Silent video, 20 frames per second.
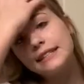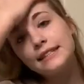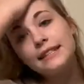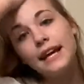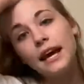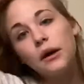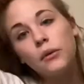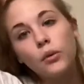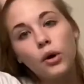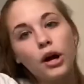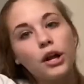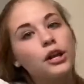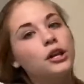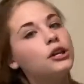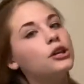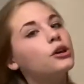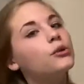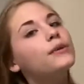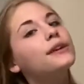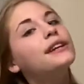day one,
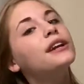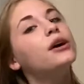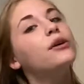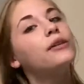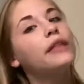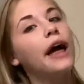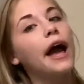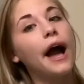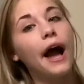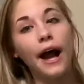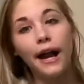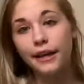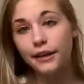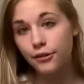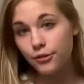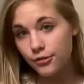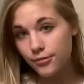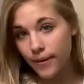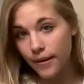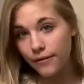you would know that I
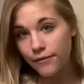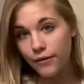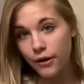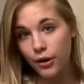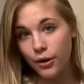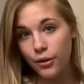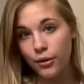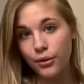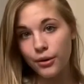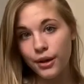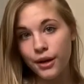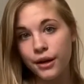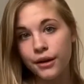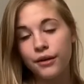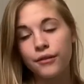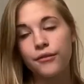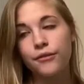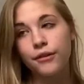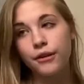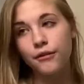use my phone
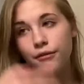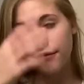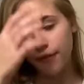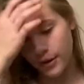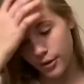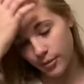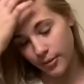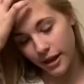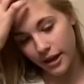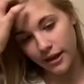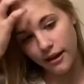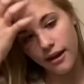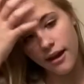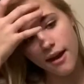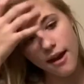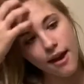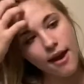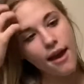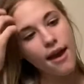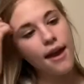for filming
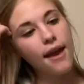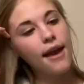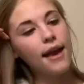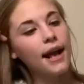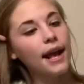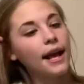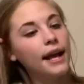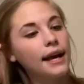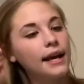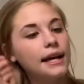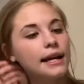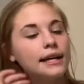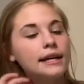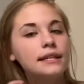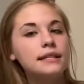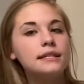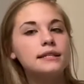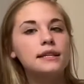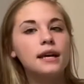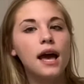
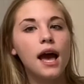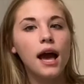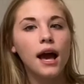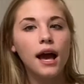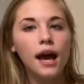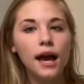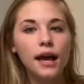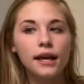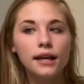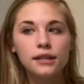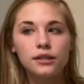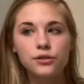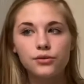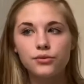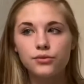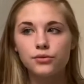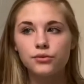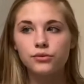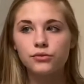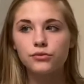and
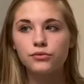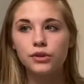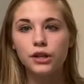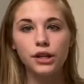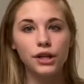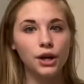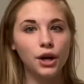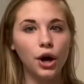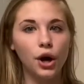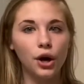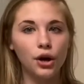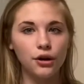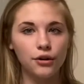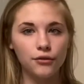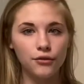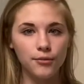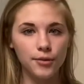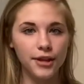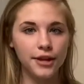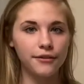it's really hard for
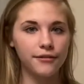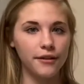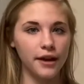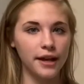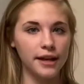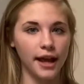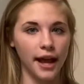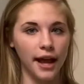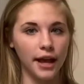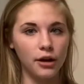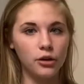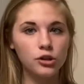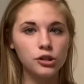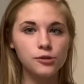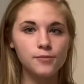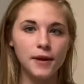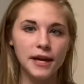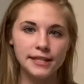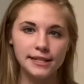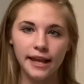me to find angles
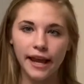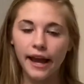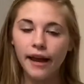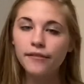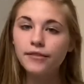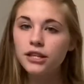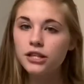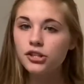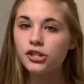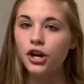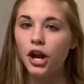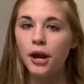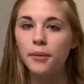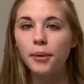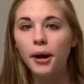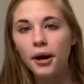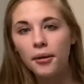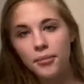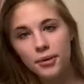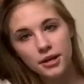because I have this
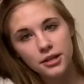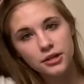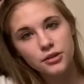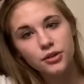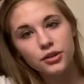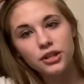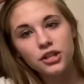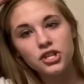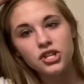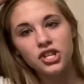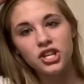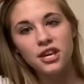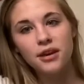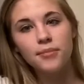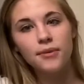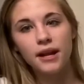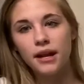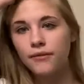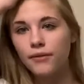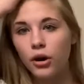tripod, but it's really cheap
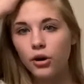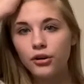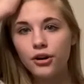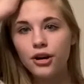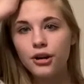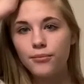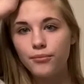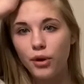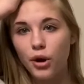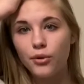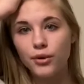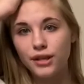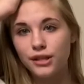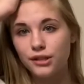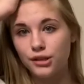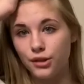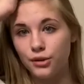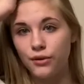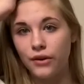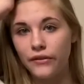and I've already broken
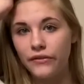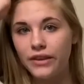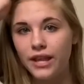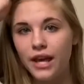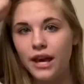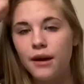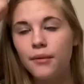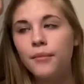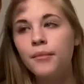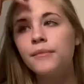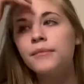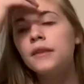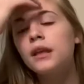two of them.